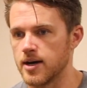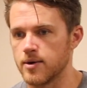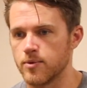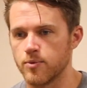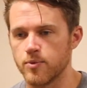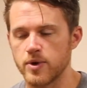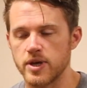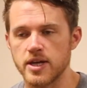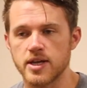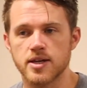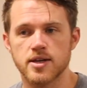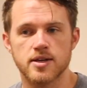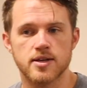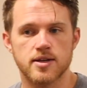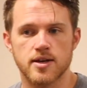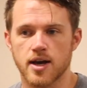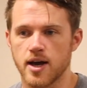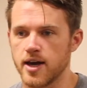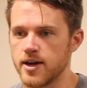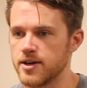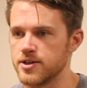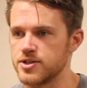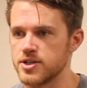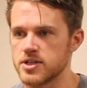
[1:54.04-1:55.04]
we
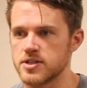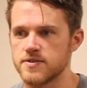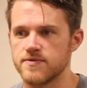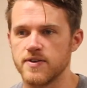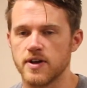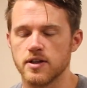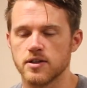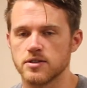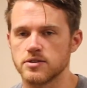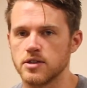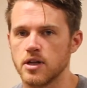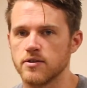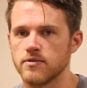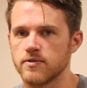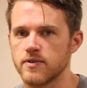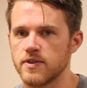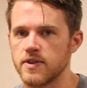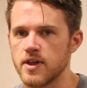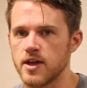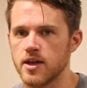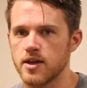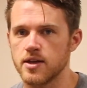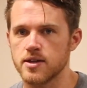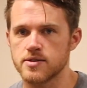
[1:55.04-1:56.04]
kind of just fell in love
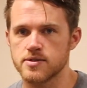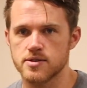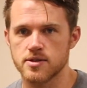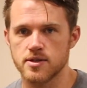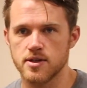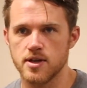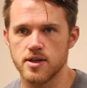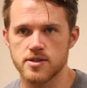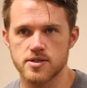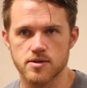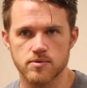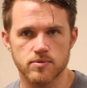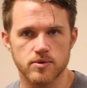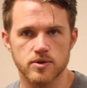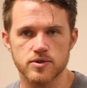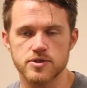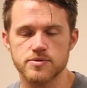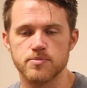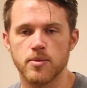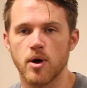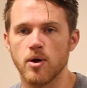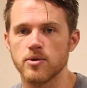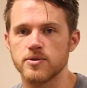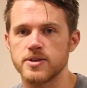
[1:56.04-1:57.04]
with it. It's a real
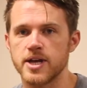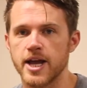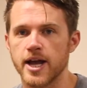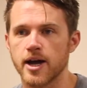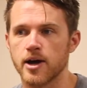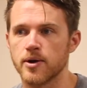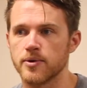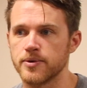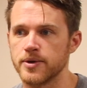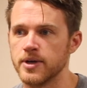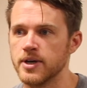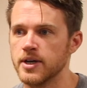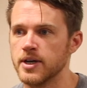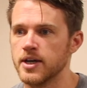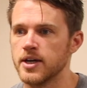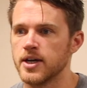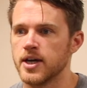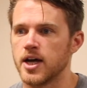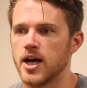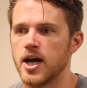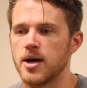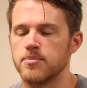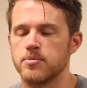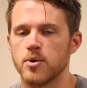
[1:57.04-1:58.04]
small town,
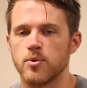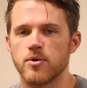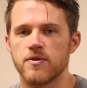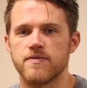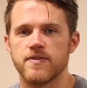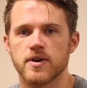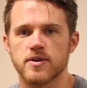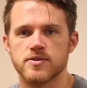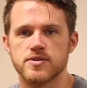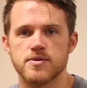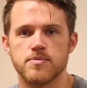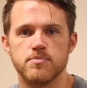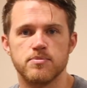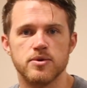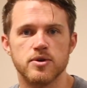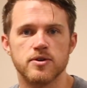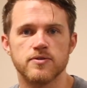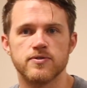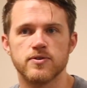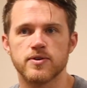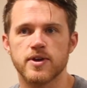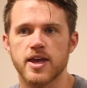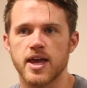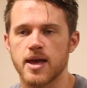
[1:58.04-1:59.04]
but we found some
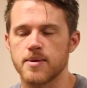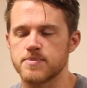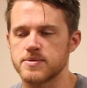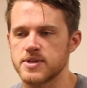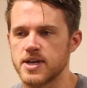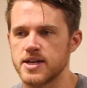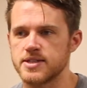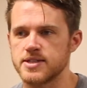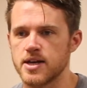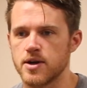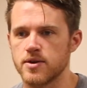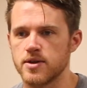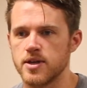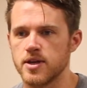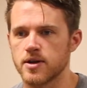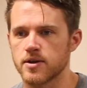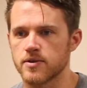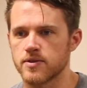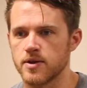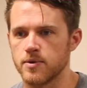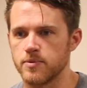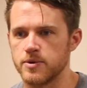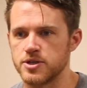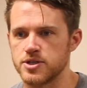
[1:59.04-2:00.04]
beautiful campsites out here
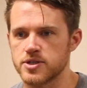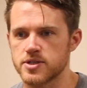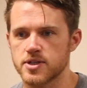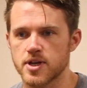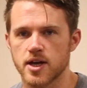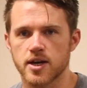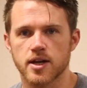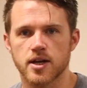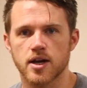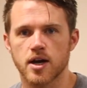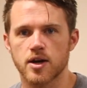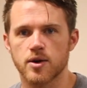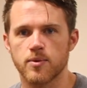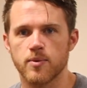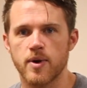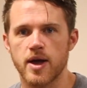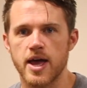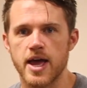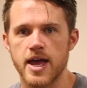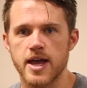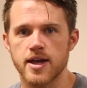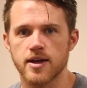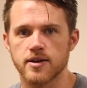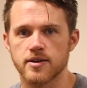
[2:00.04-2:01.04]
that we just kind of got
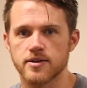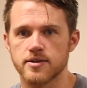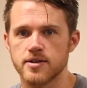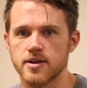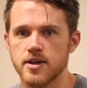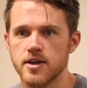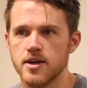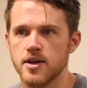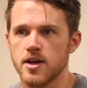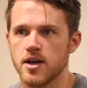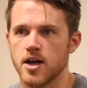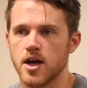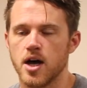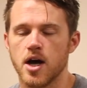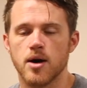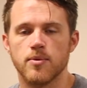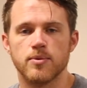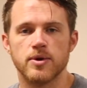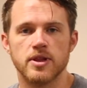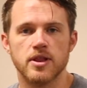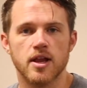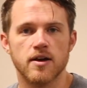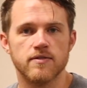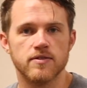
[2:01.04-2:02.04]
away, and
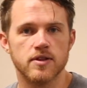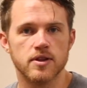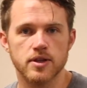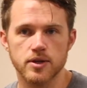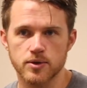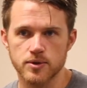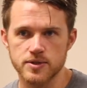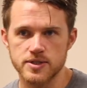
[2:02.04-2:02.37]
we love the little